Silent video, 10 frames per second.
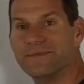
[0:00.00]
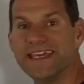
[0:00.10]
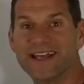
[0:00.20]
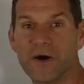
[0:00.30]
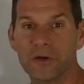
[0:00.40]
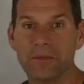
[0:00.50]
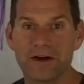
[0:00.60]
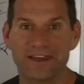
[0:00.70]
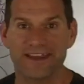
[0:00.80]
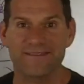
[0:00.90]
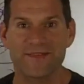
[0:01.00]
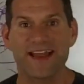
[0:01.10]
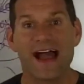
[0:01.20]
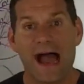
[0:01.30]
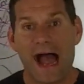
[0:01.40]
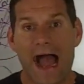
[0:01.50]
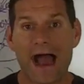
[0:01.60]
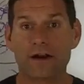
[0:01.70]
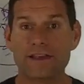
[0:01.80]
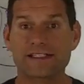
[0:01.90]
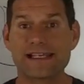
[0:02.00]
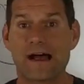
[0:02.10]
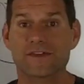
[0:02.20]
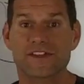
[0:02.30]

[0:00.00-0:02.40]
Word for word: B, cold market. How do they sound?